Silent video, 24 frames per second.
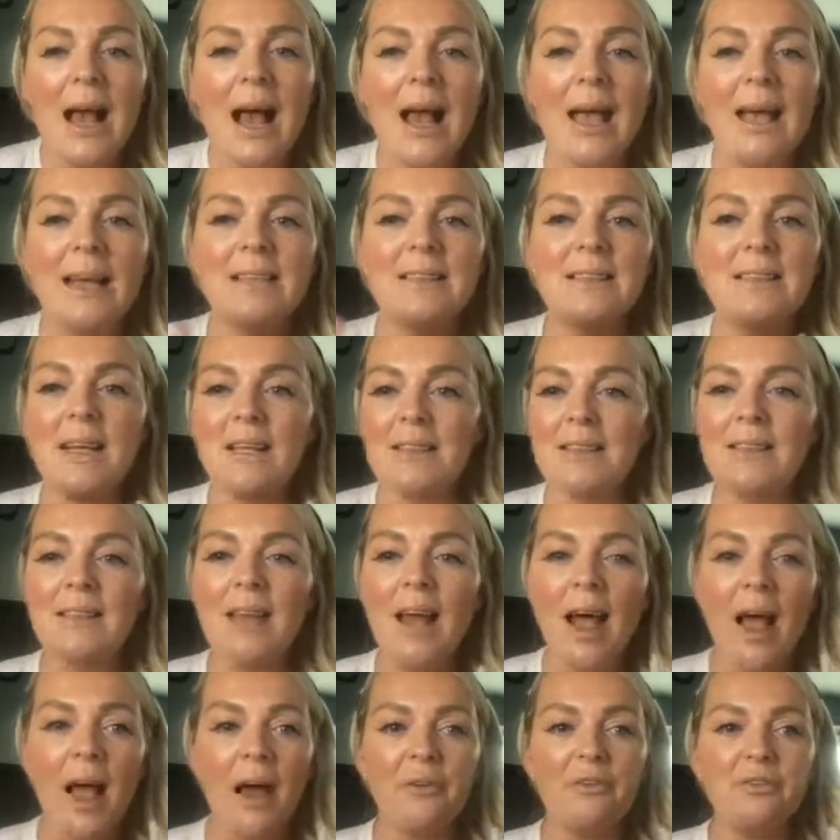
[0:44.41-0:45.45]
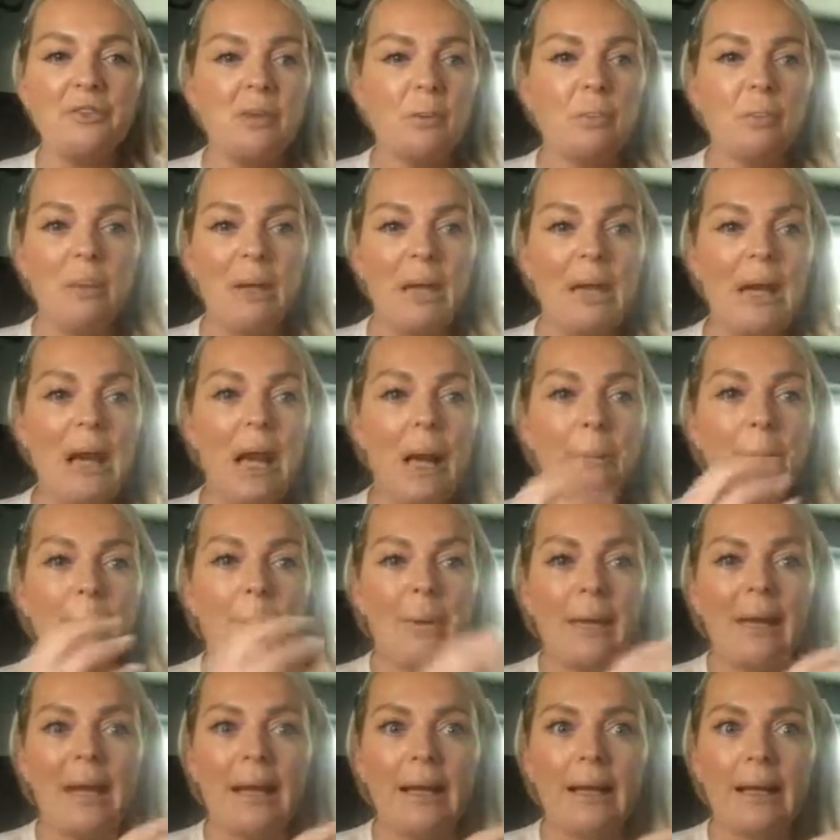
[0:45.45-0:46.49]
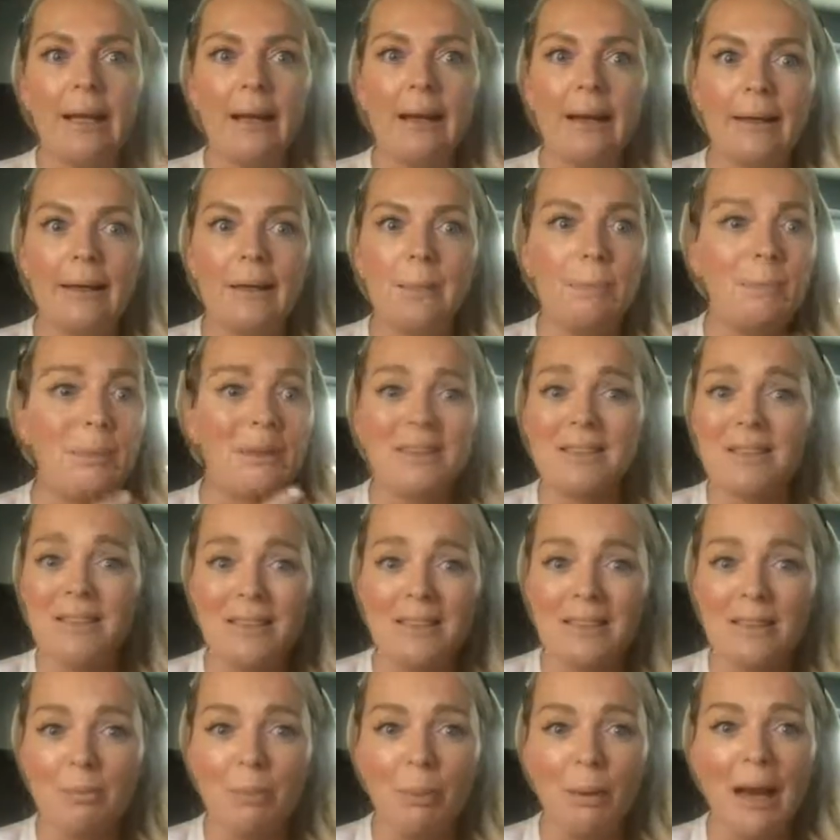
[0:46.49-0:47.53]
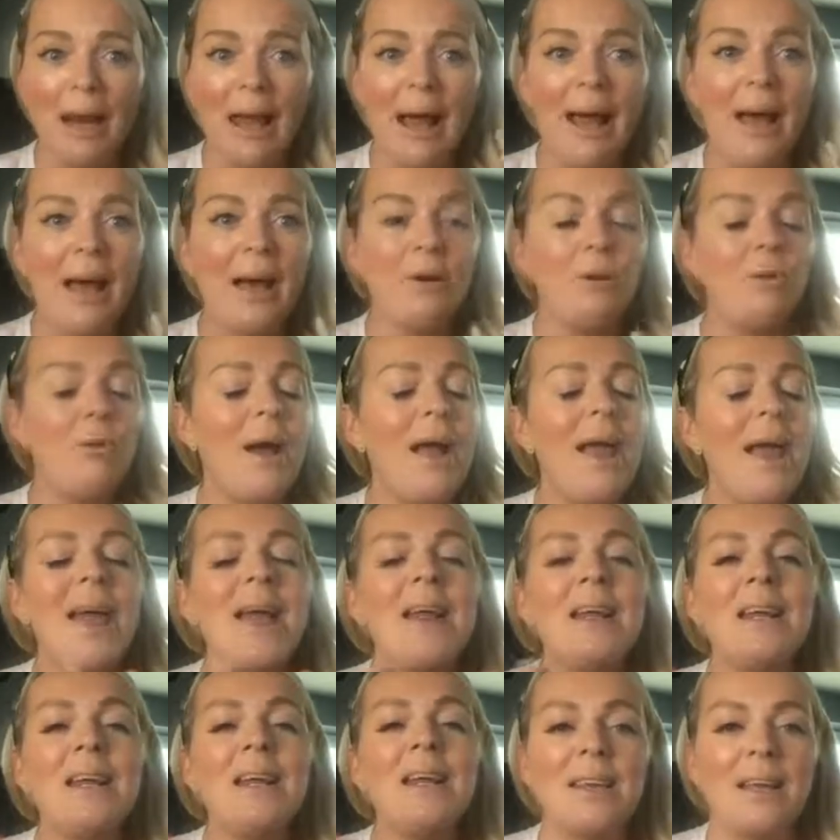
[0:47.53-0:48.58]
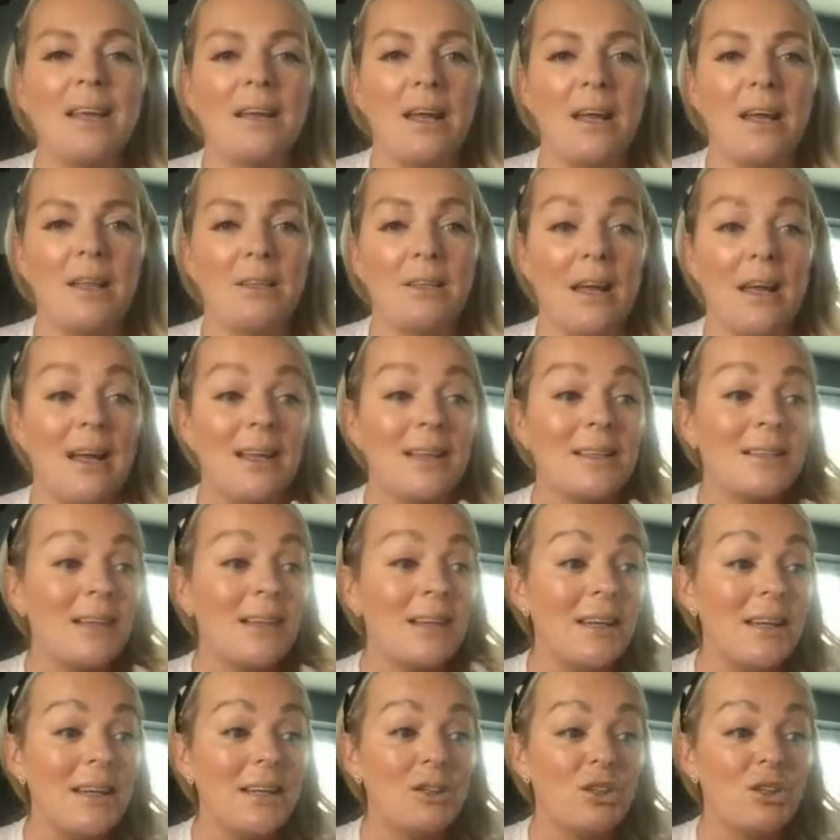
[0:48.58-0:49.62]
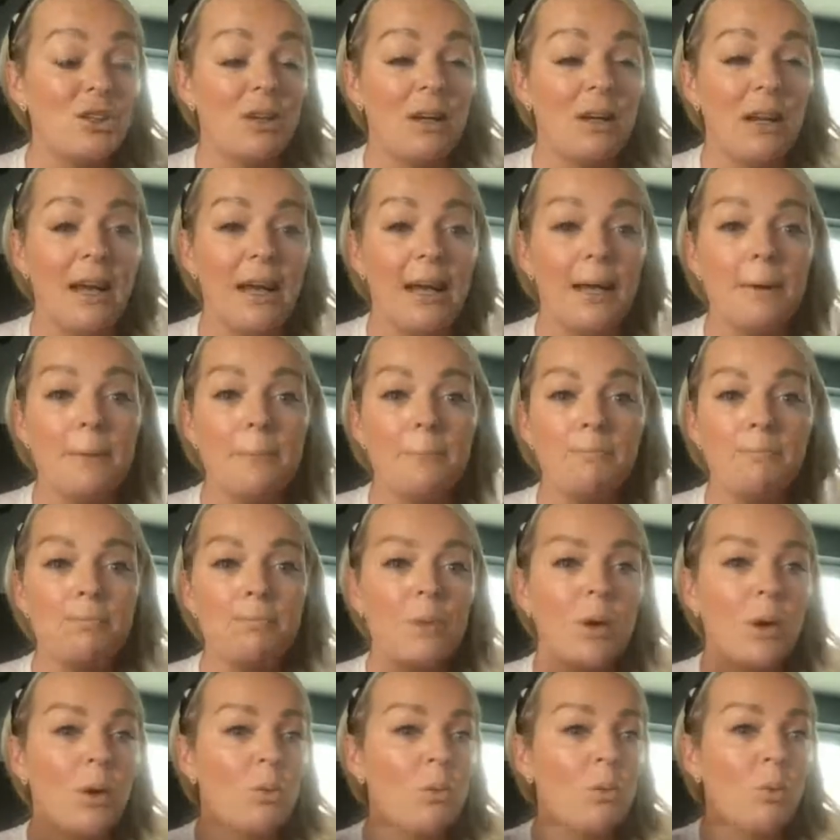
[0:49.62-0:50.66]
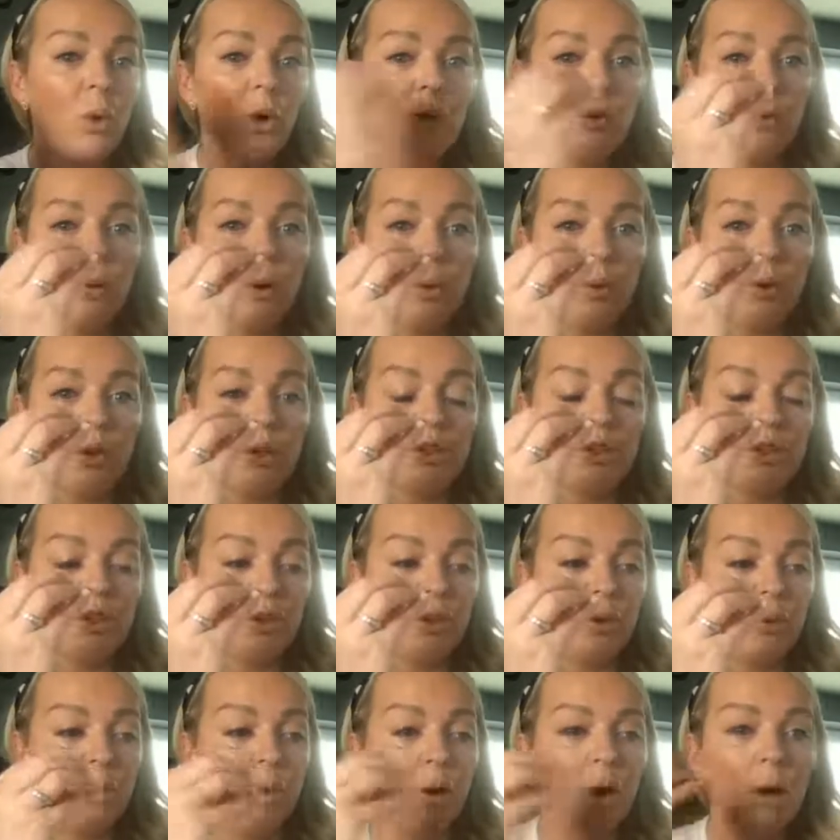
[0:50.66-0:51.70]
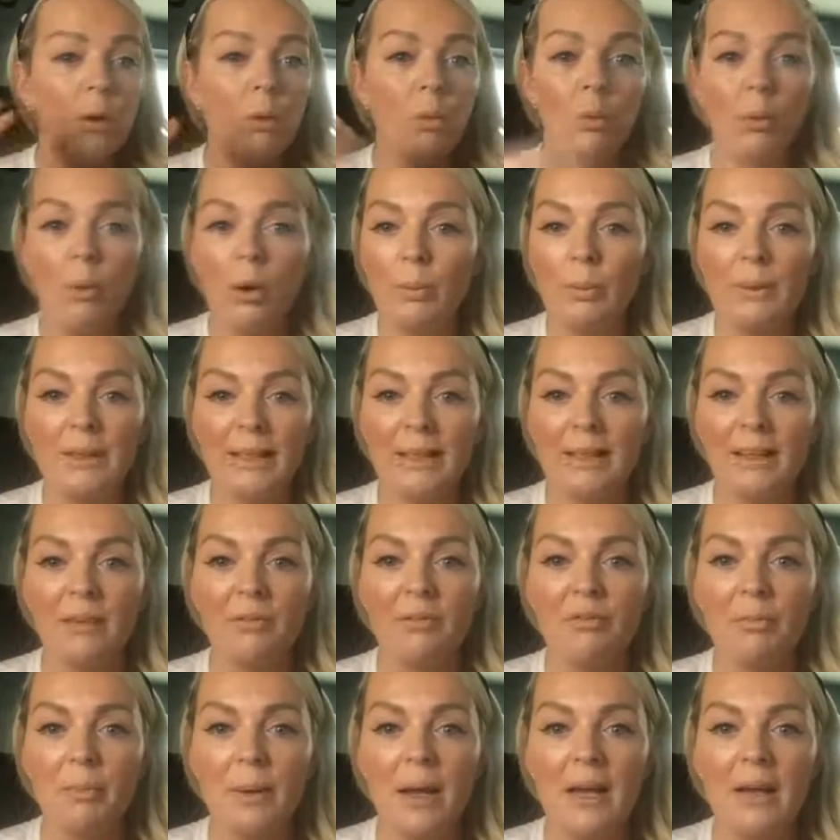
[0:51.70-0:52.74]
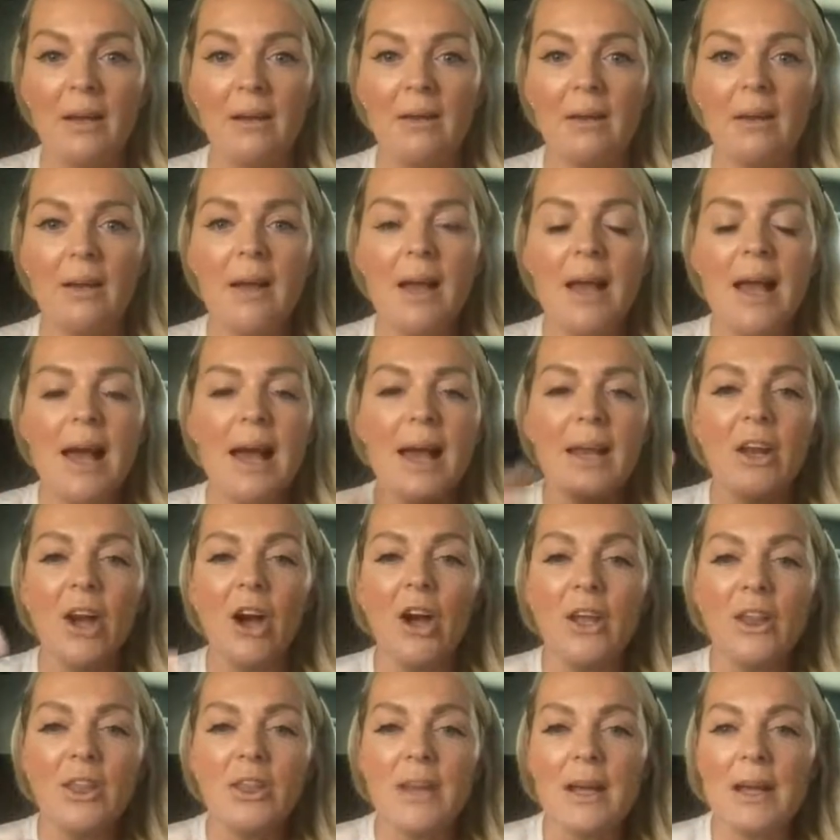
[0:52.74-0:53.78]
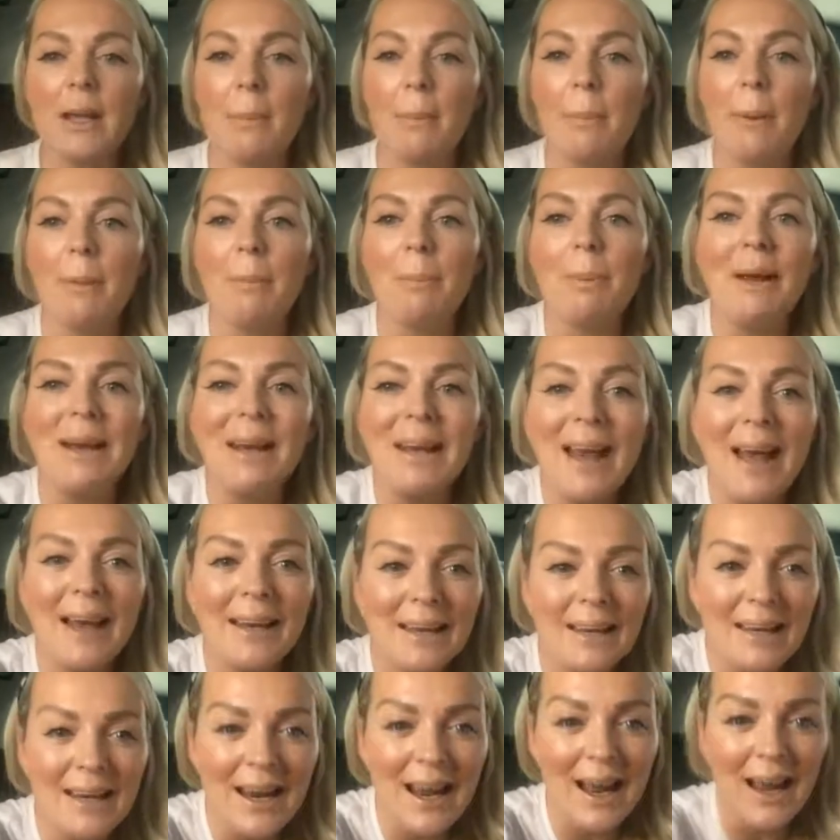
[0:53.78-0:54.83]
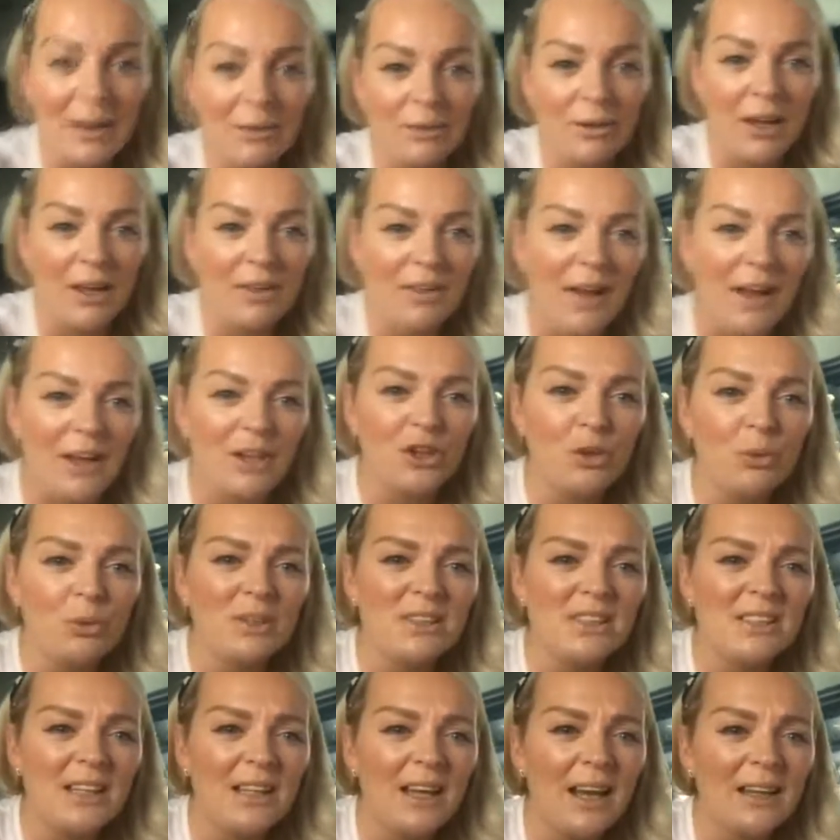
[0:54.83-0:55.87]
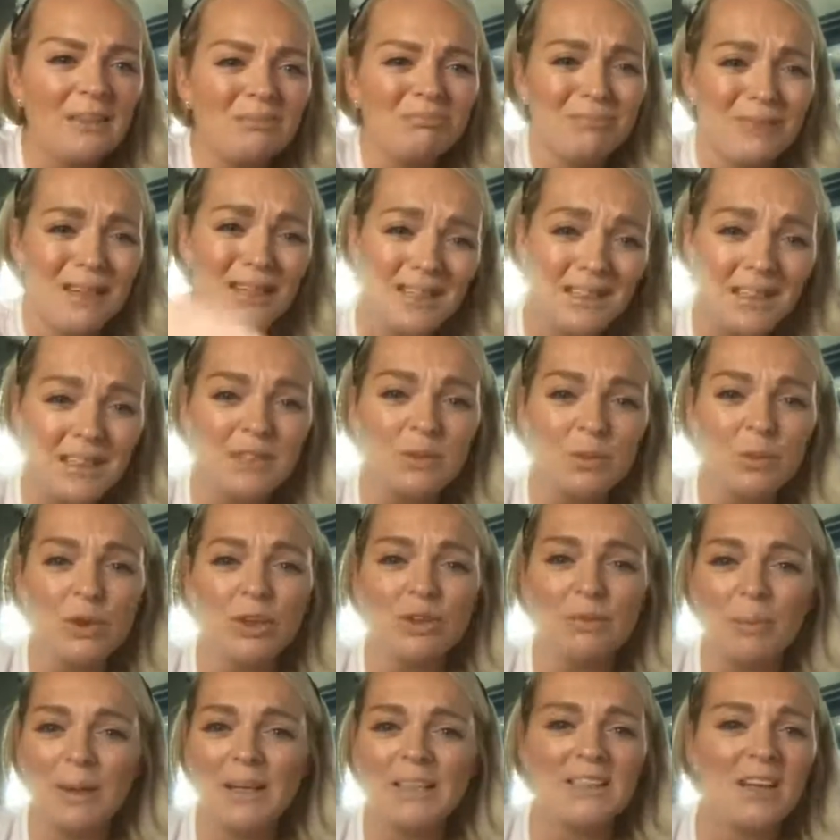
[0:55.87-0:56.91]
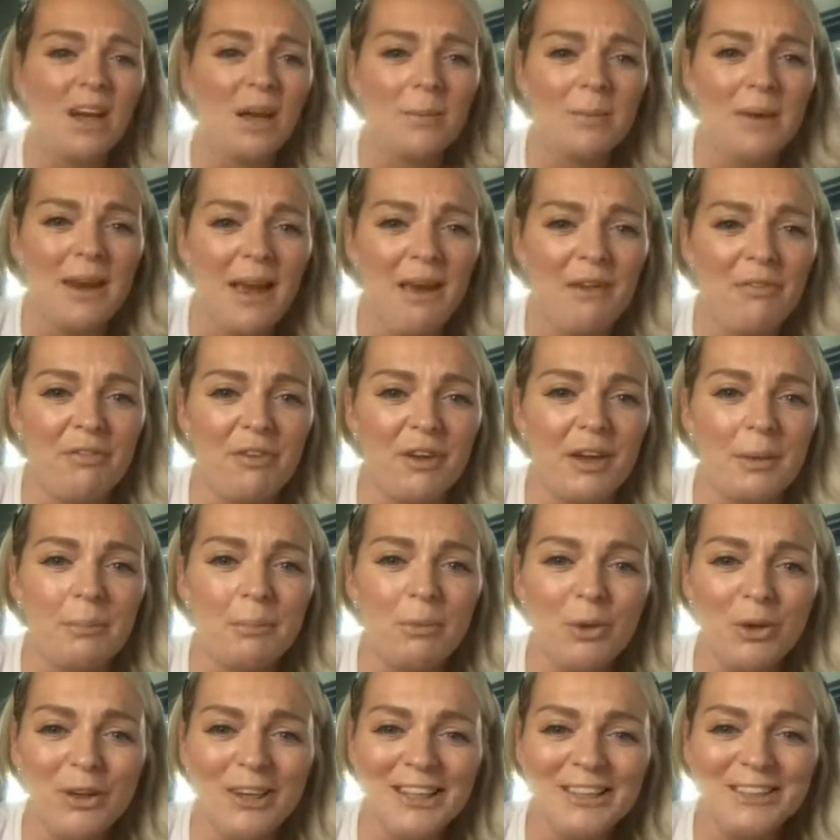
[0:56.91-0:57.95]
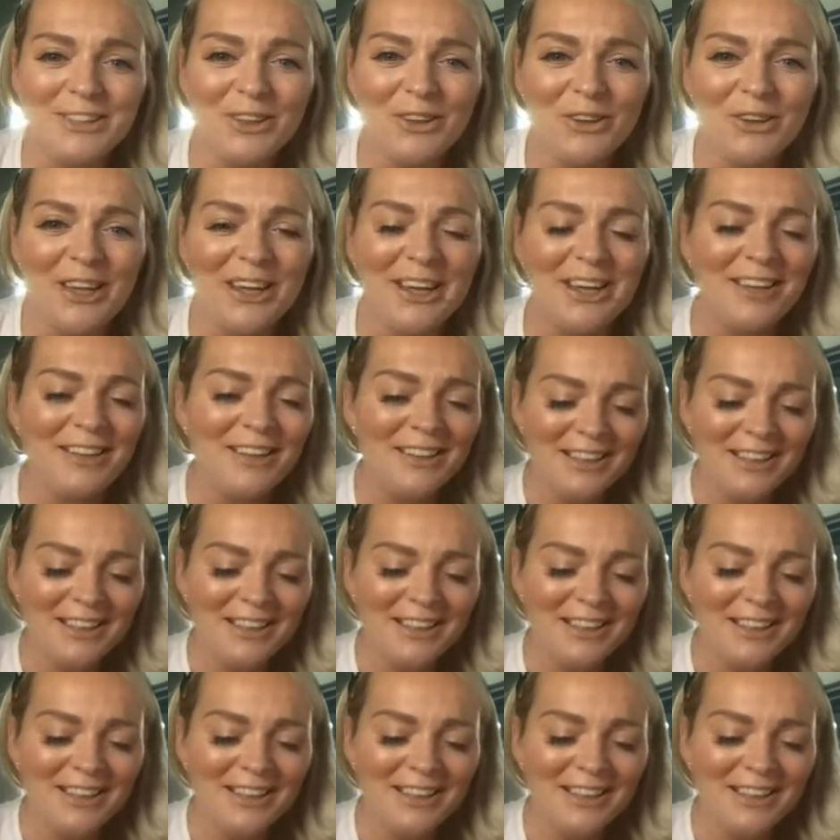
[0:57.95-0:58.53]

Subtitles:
It doesn't have to be a big kind of business plan or anything like that. It's literally, what do I want to do? What will it give me? And I think by planning it out like that, you can see, like, is this worth my time and effort? Morning, Donna.